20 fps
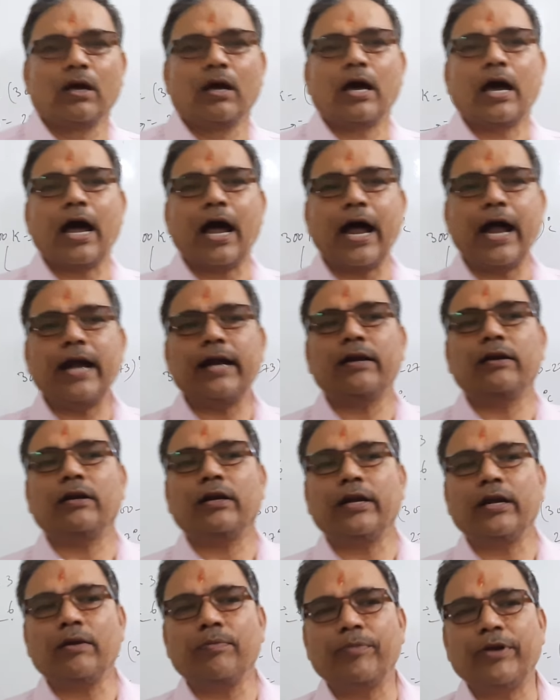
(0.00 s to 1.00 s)
And
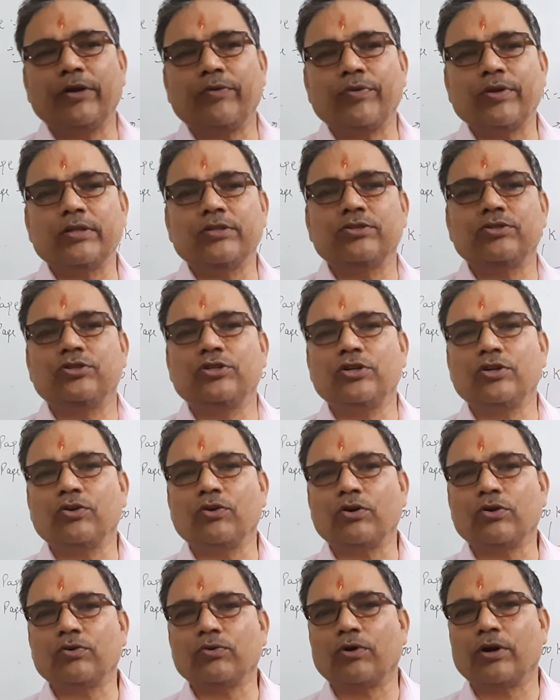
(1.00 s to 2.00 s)
in between
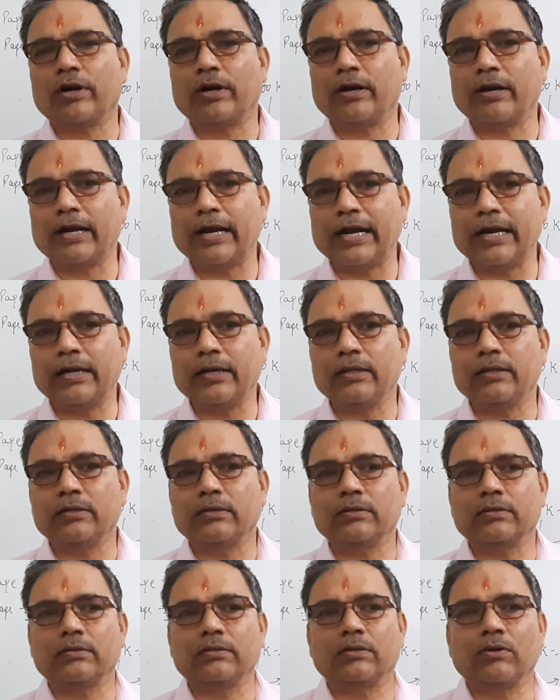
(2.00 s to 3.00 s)
0 to
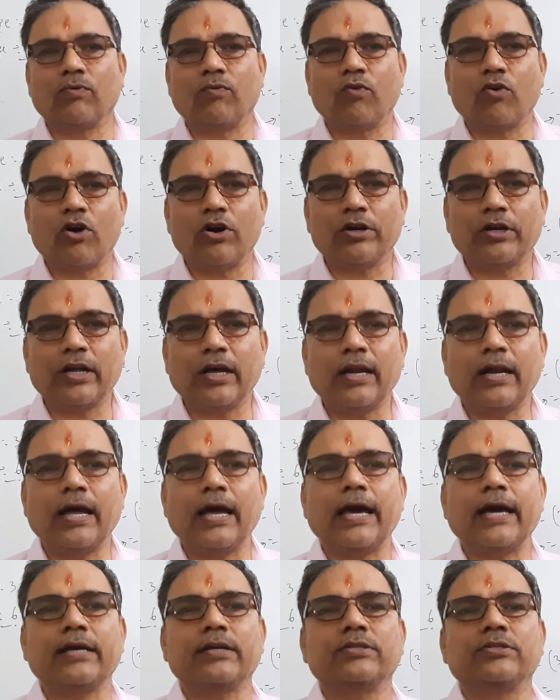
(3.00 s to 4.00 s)
100 the water
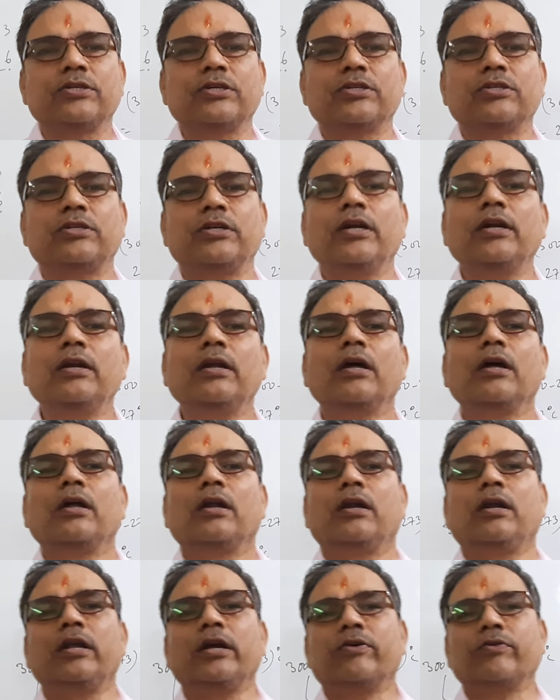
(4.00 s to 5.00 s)
exists in
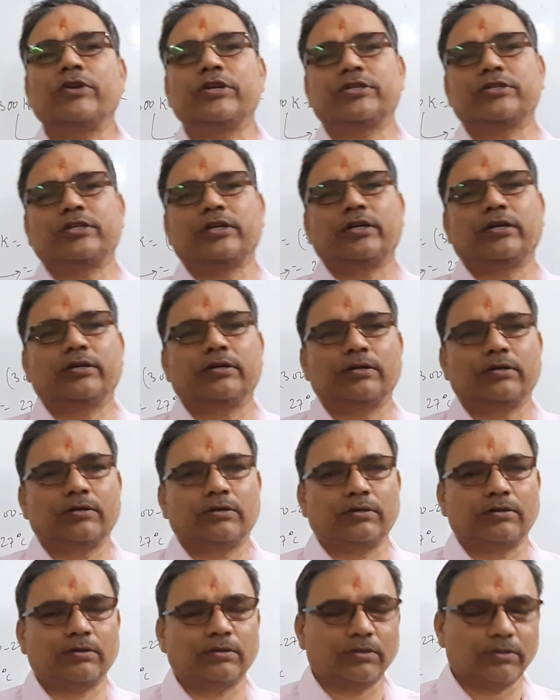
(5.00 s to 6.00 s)
liquid state.
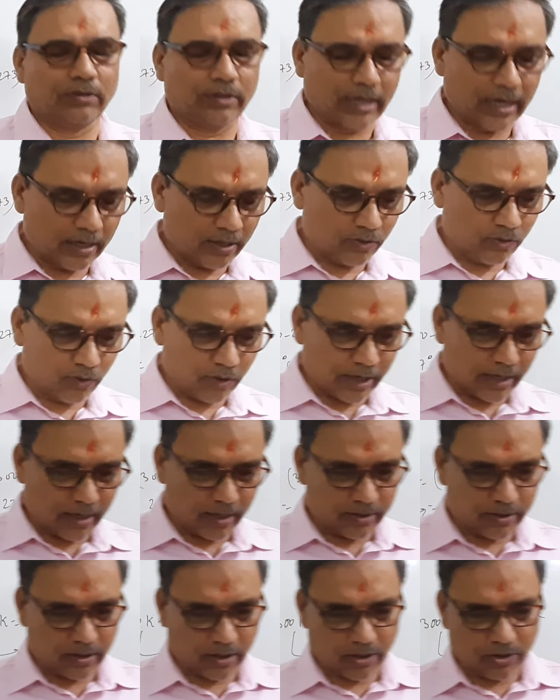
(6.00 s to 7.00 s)
Then you can
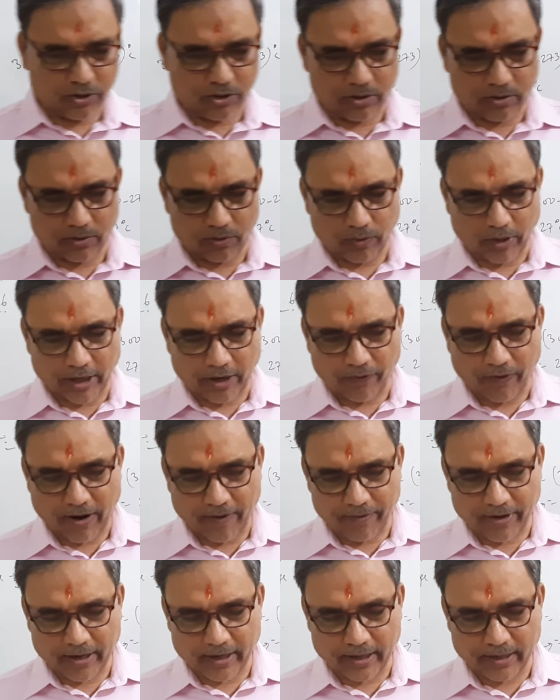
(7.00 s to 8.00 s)
answer 25
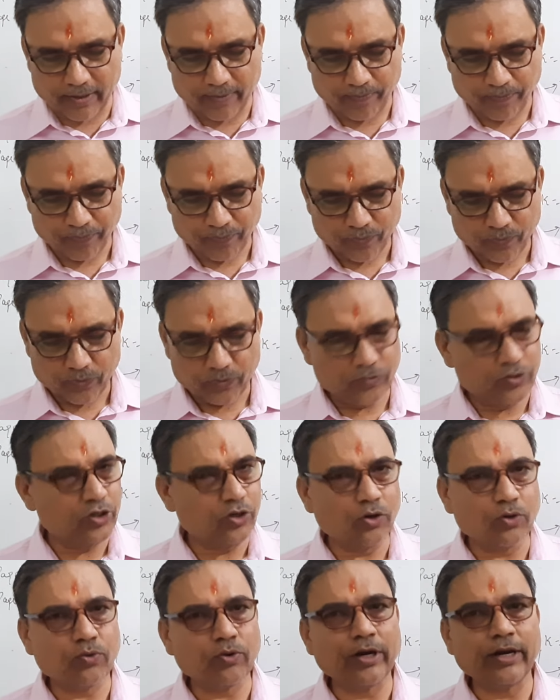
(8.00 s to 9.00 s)
degree
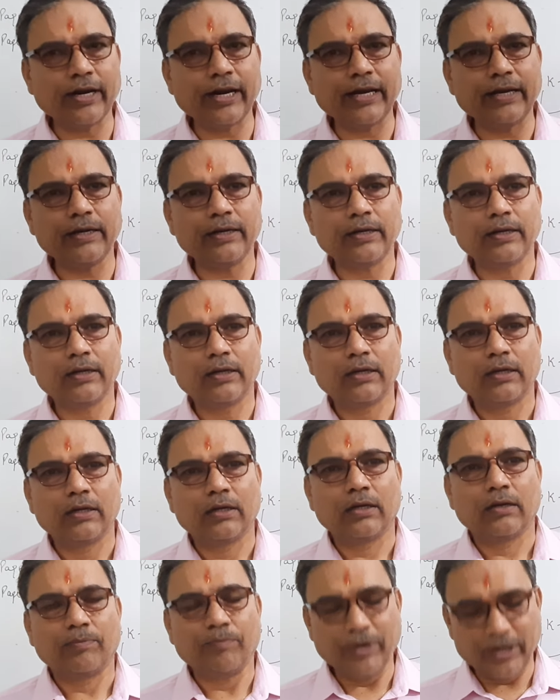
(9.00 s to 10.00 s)
0 to
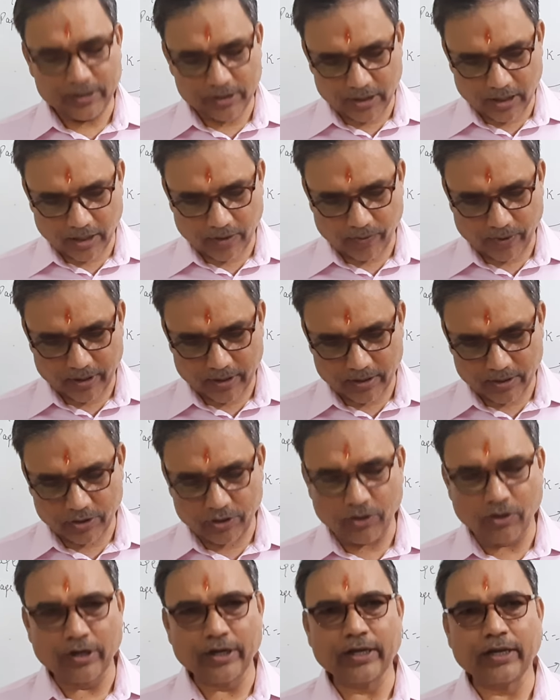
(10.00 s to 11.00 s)
100 means liquid.
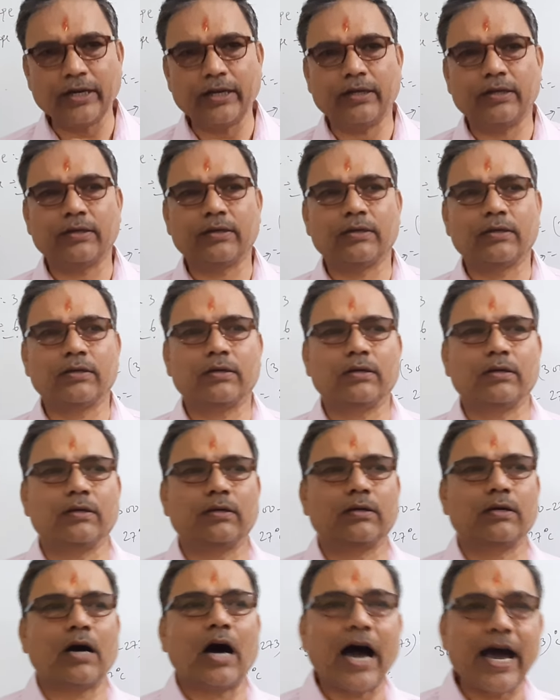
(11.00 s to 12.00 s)
0 degree
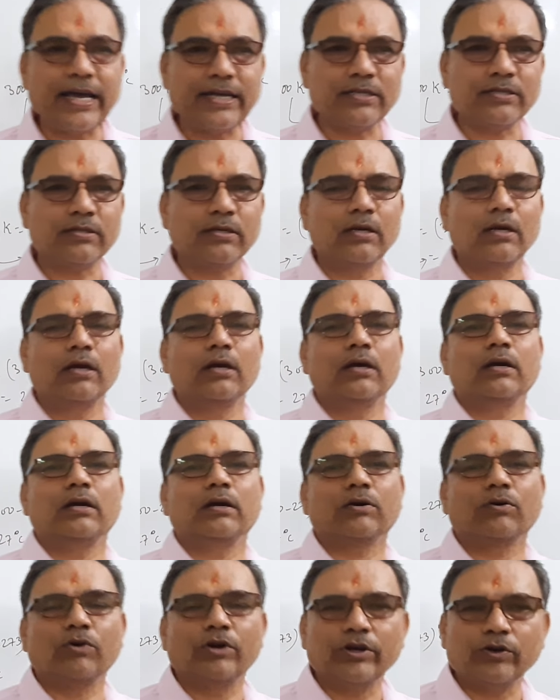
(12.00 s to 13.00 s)
ice
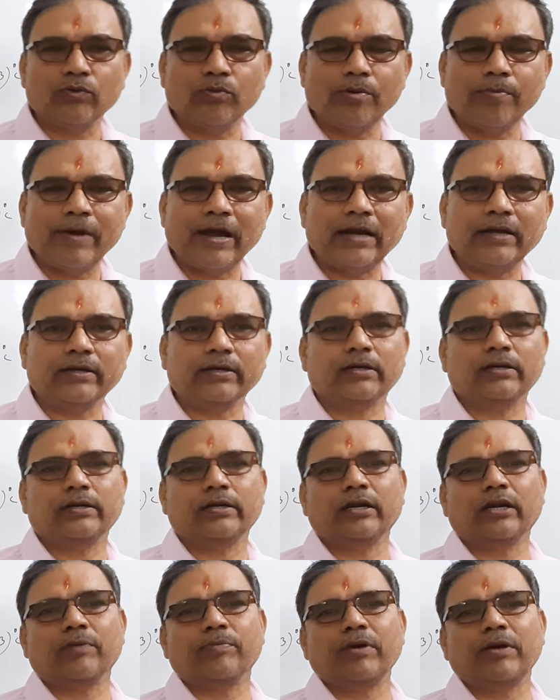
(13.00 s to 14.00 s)
going to be melt,
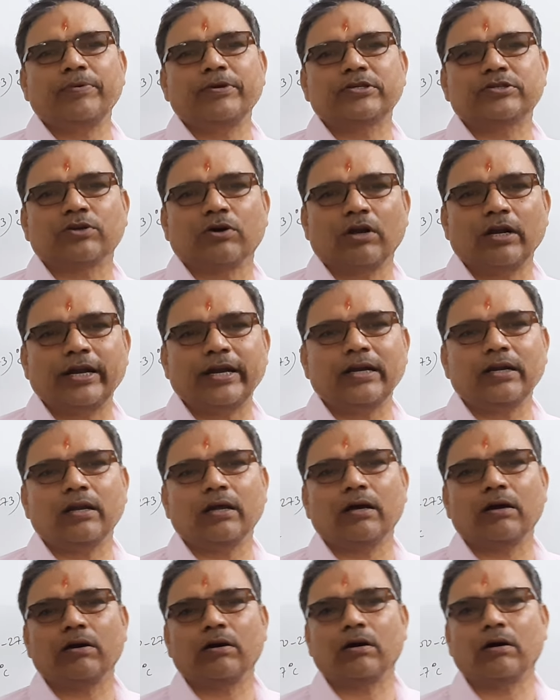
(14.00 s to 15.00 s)
it may be
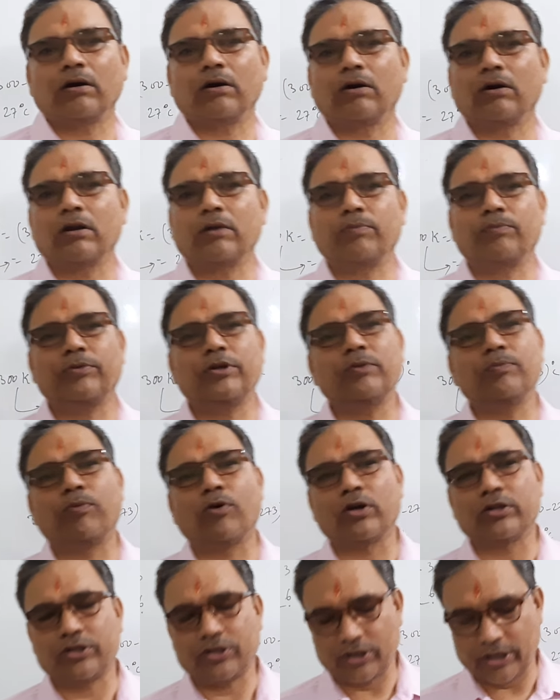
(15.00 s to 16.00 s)
solid or in
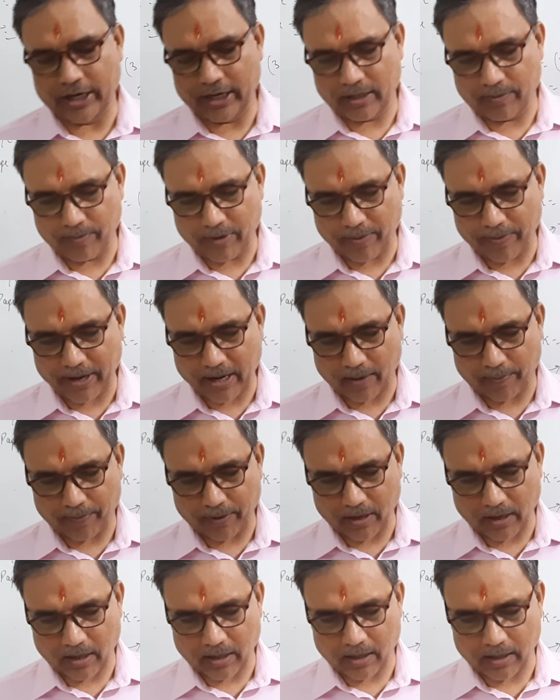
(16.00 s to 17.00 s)
both state may be
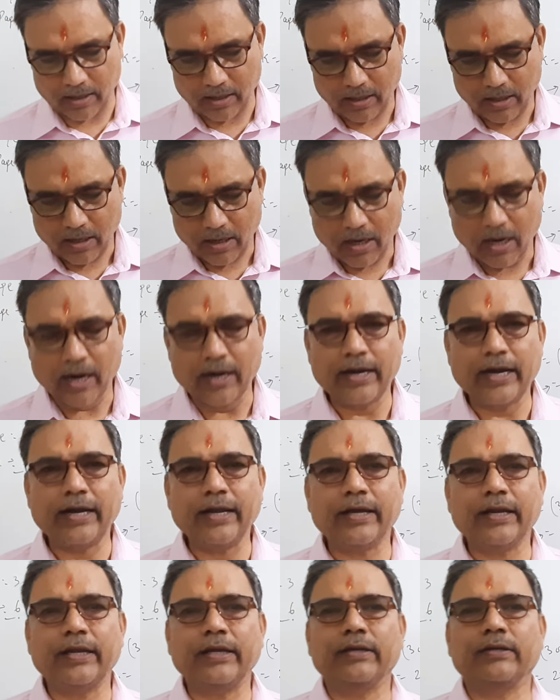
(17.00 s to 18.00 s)
occur. 100
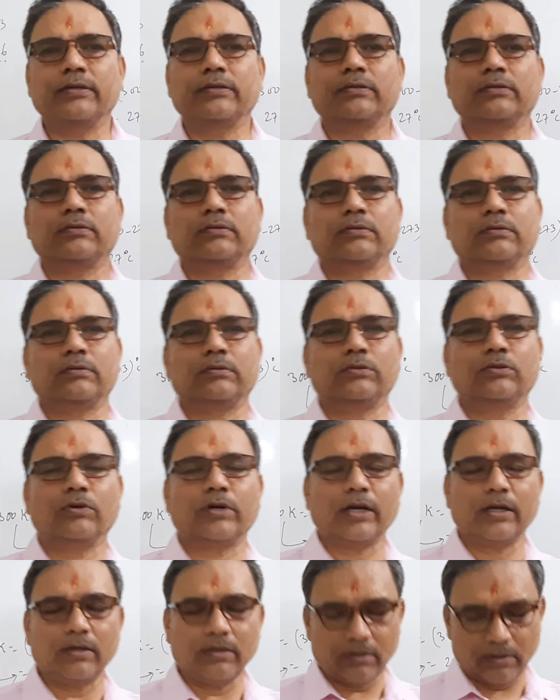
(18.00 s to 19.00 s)
degree you
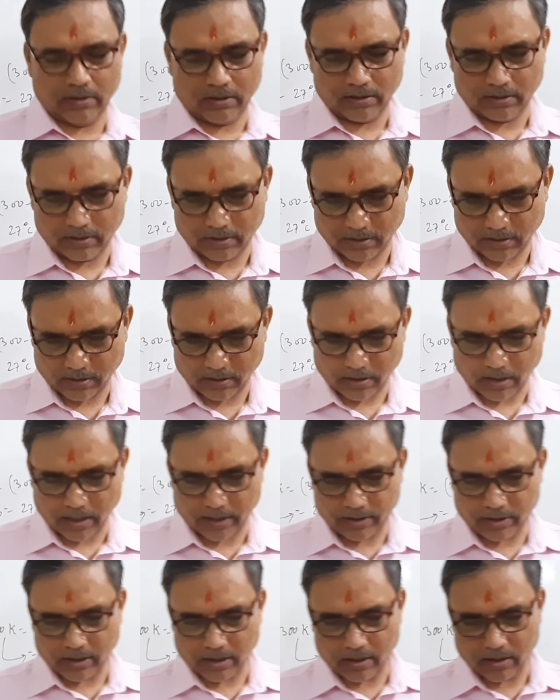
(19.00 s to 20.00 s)
can
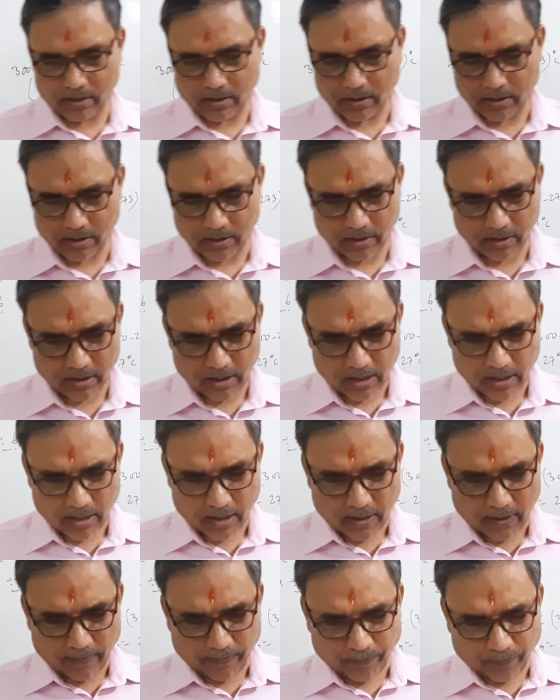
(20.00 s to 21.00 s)
answer.
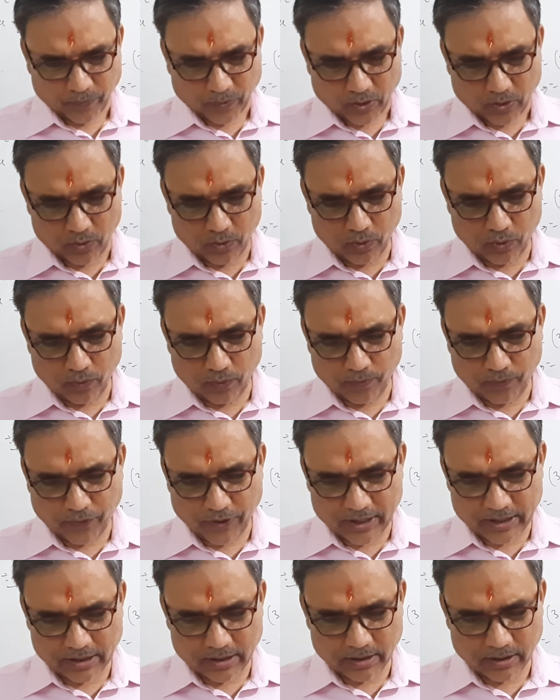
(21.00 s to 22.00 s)
2 room,
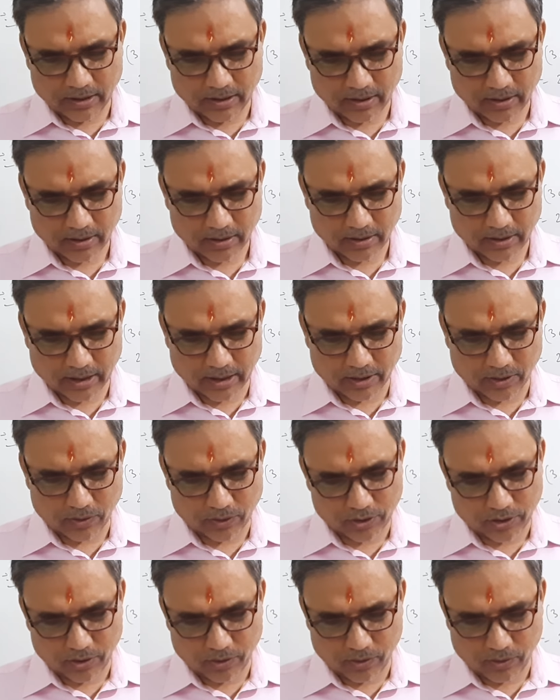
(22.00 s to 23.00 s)
first 6
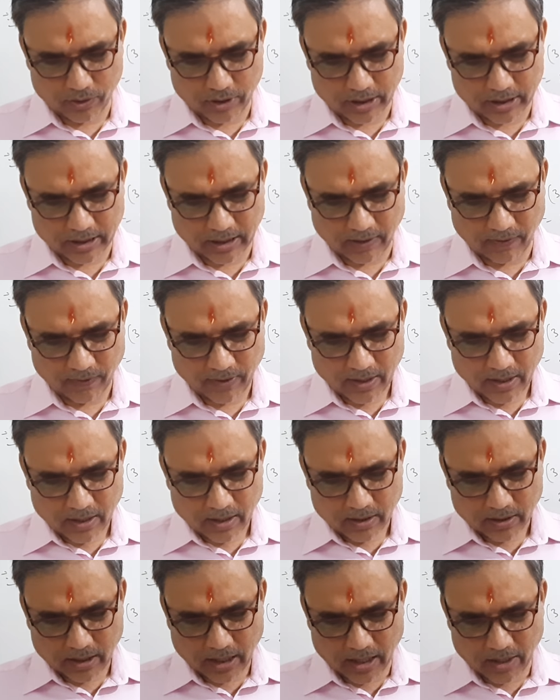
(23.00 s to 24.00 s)
question you do yourself.
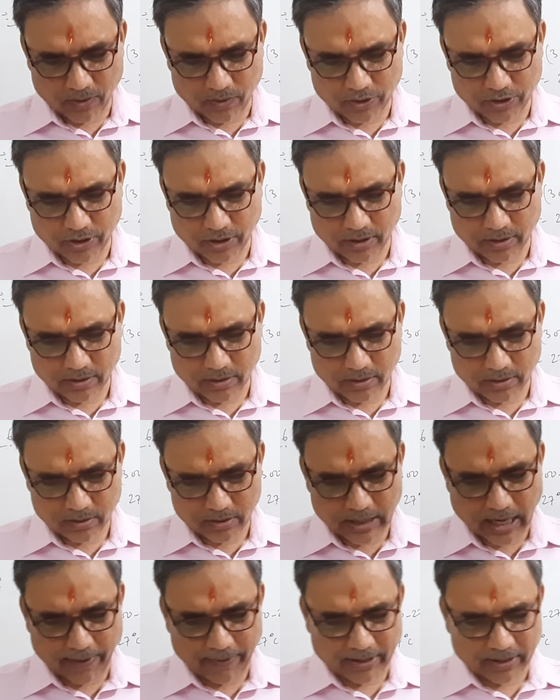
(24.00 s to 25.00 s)
Third question,
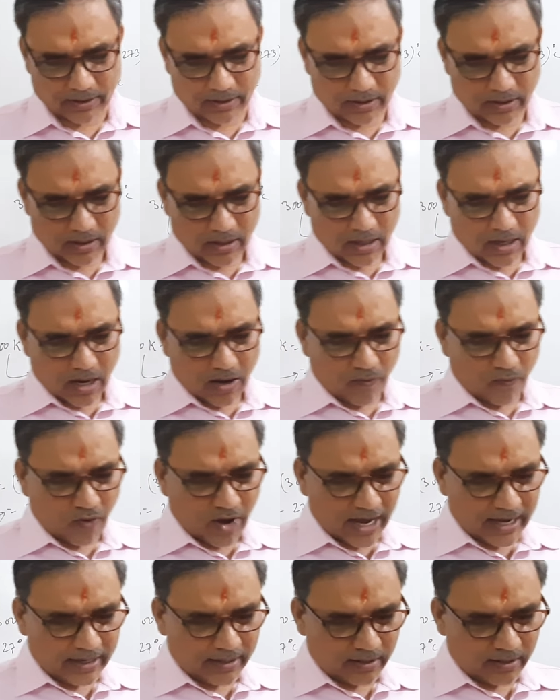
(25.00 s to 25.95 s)
7th, why